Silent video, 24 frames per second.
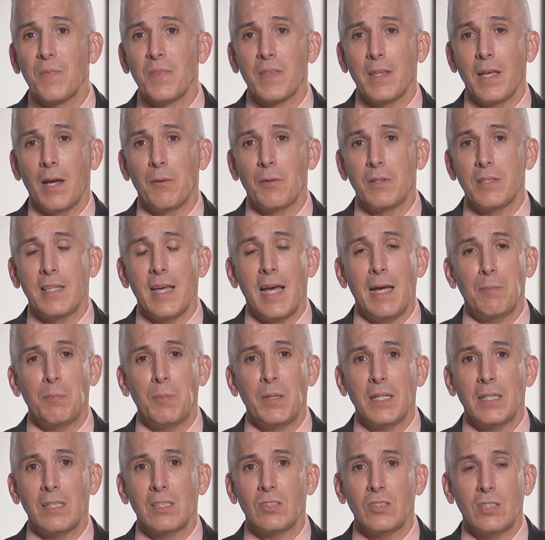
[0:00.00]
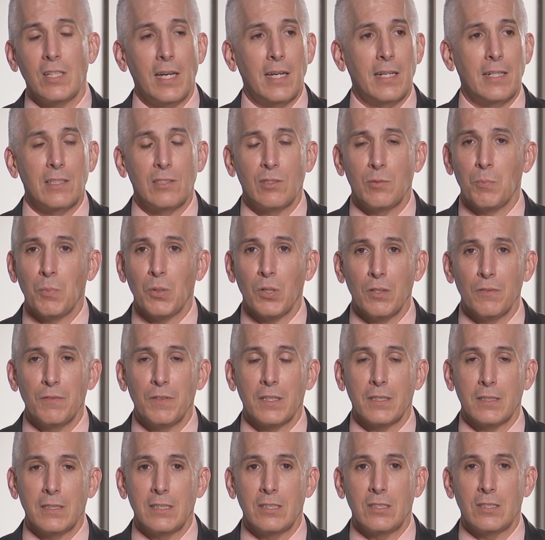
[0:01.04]
Now, with that being said, it's
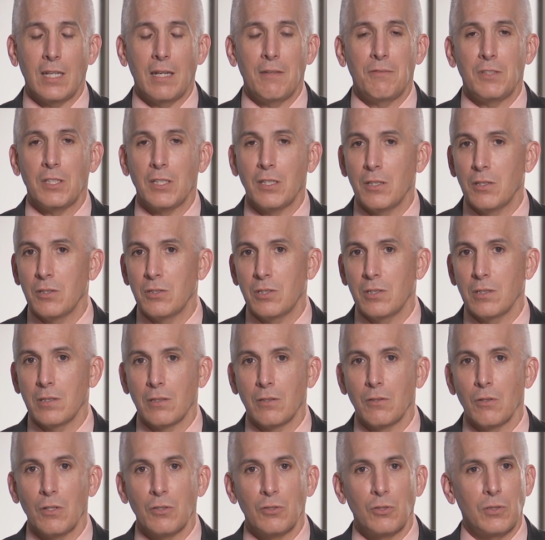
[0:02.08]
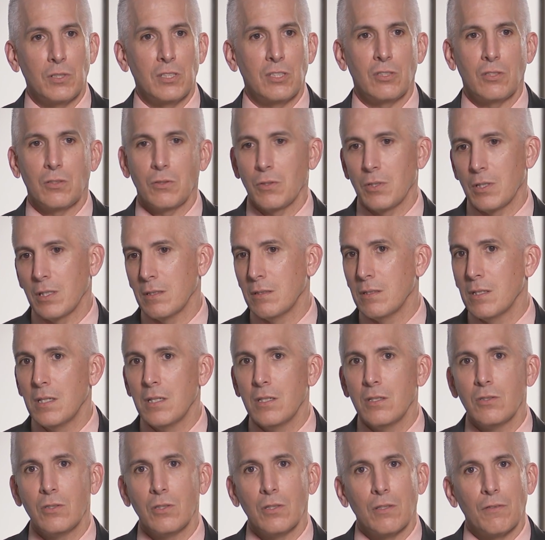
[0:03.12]
perfectly safe to go to the grocery store,
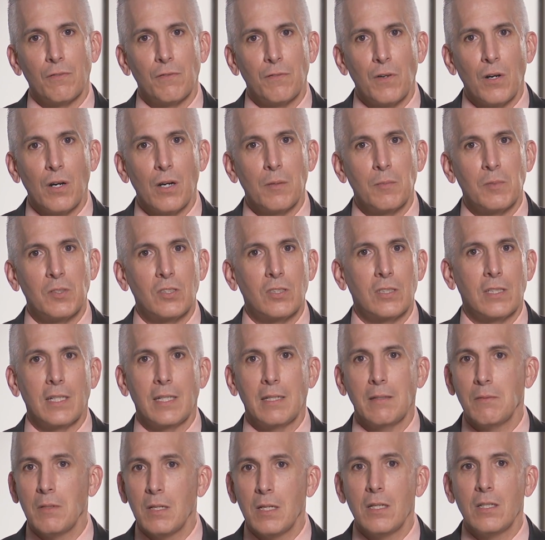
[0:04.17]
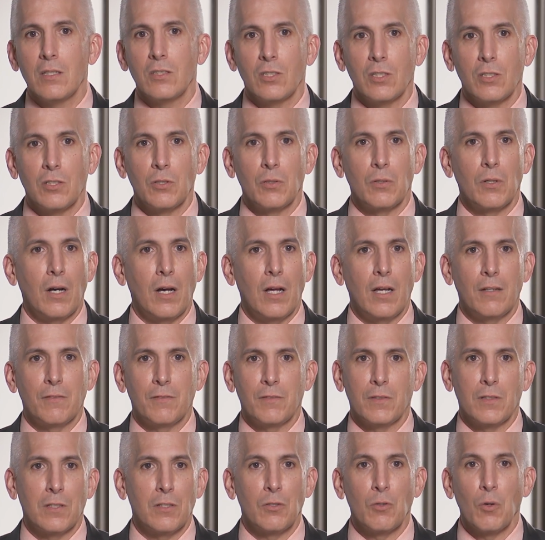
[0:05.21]
to the pharmacy, to do all
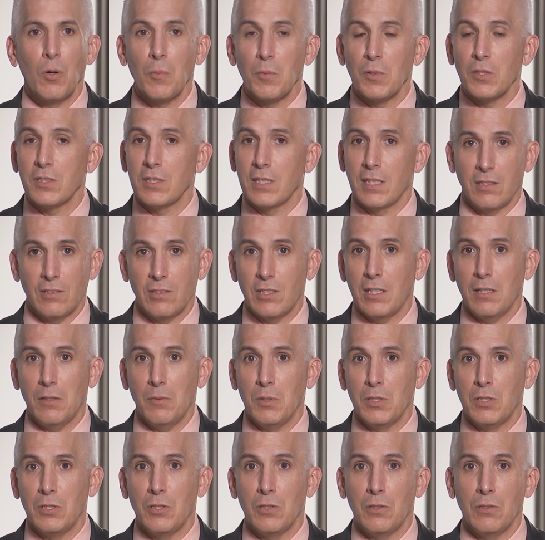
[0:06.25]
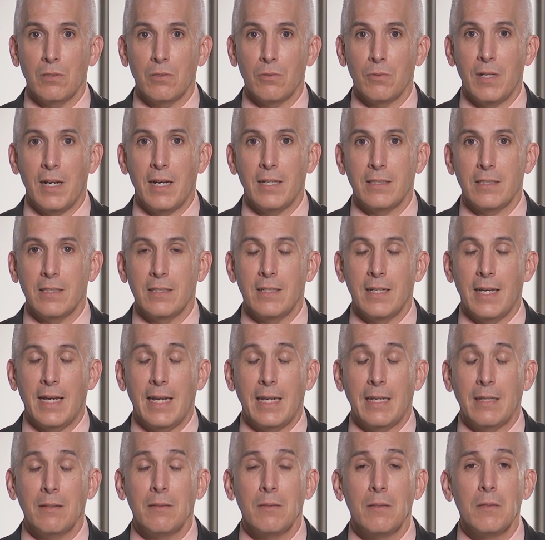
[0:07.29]
of the normal things that you would do throughout the
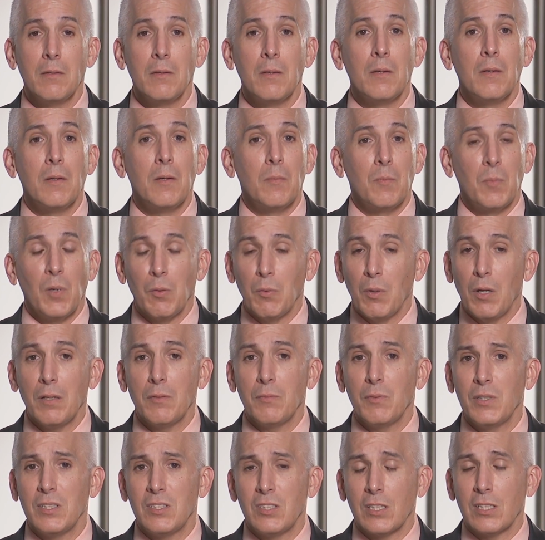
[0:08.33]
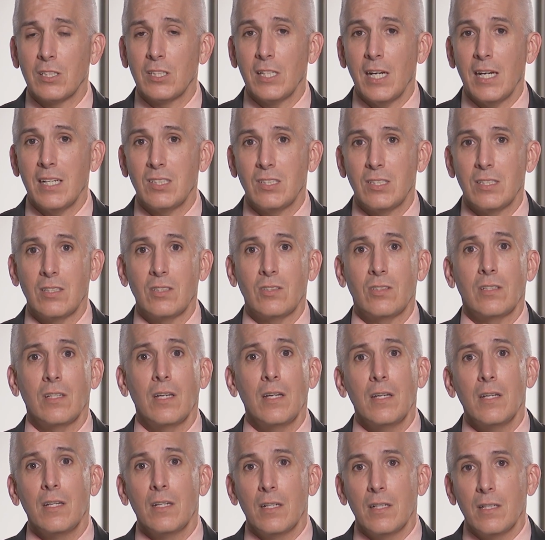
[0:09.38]
day. But what we suggest is
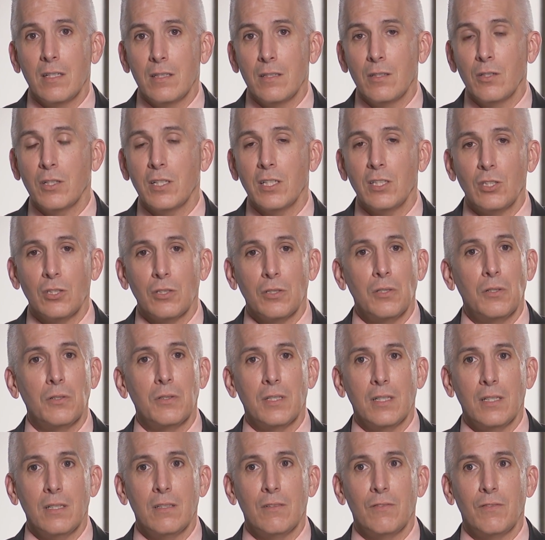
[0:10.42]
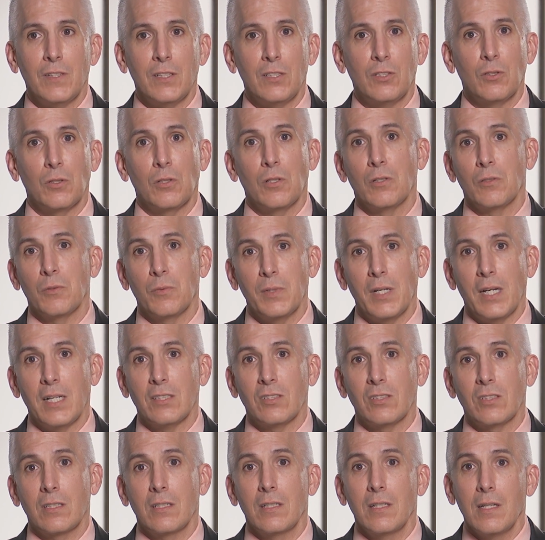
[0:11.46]
look at your own individual
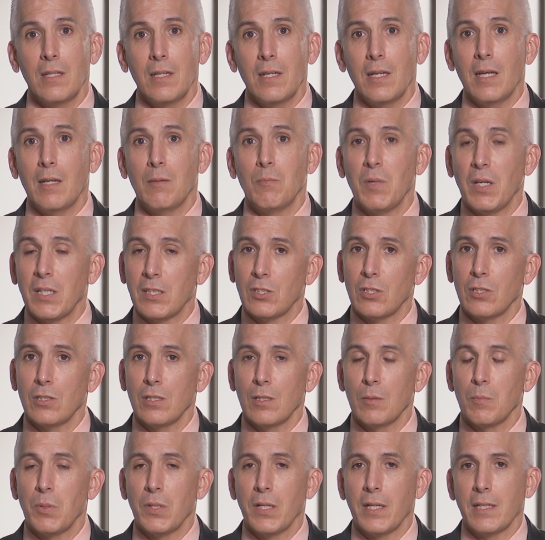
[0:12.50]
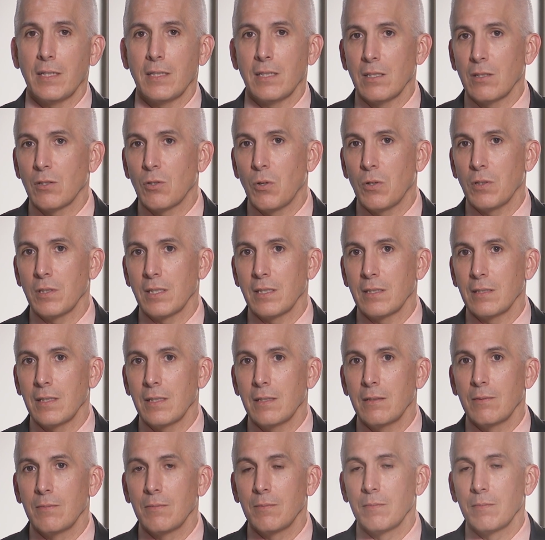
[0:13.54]
risk and make sure you're planning accordingly.